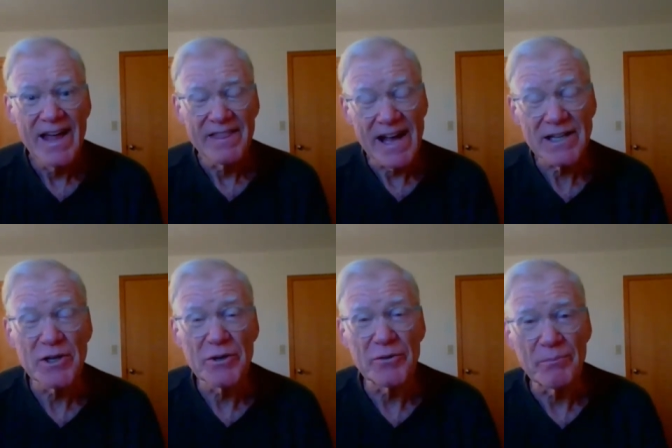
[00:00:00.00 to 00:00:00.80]
Thank
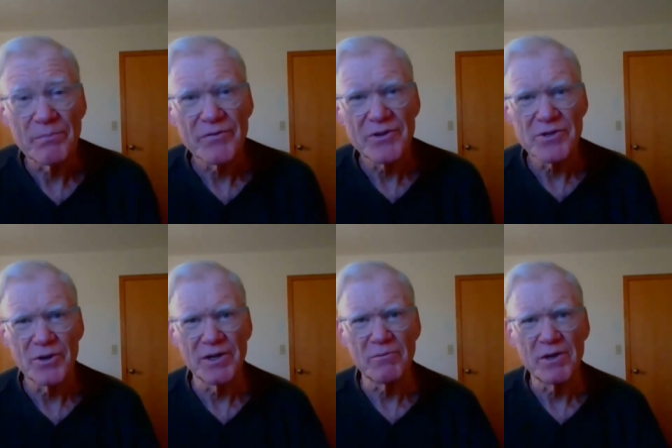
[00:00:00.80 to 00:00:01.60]
you for
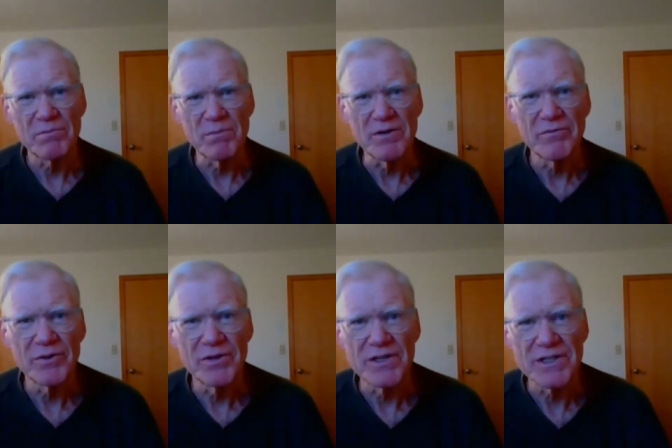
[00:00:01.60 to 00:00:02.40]
joining with me
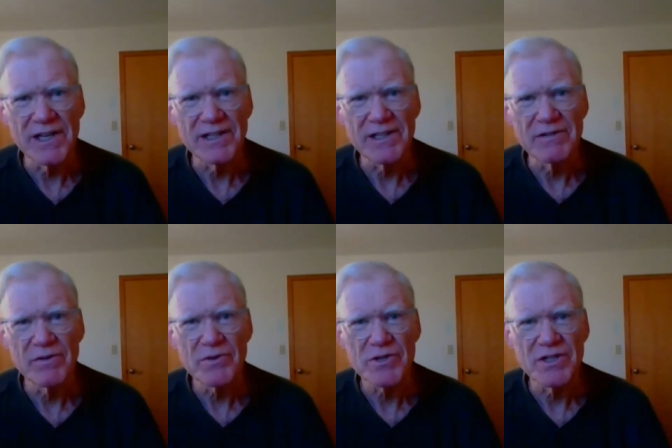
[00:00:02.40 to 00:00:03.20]
for this daily
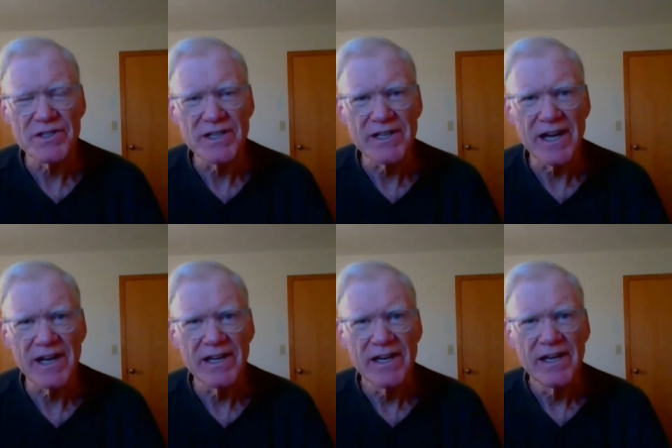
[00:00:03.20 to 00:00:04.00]
devotion today.